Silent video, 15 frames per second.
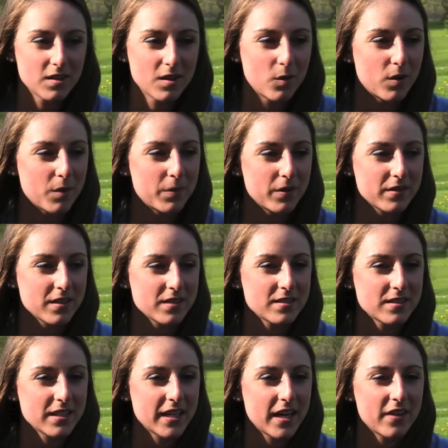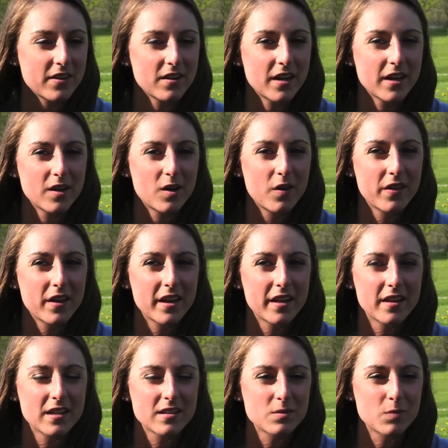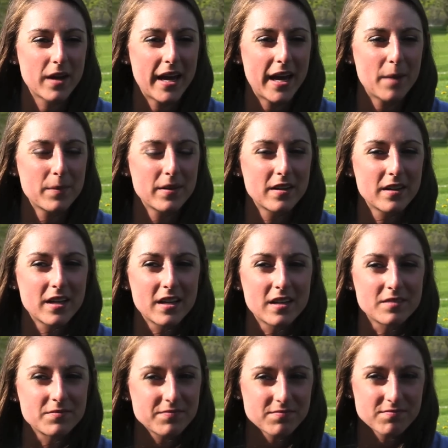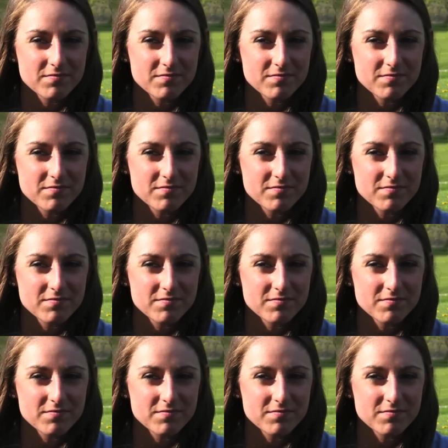what put this together. I know that that's what happened, and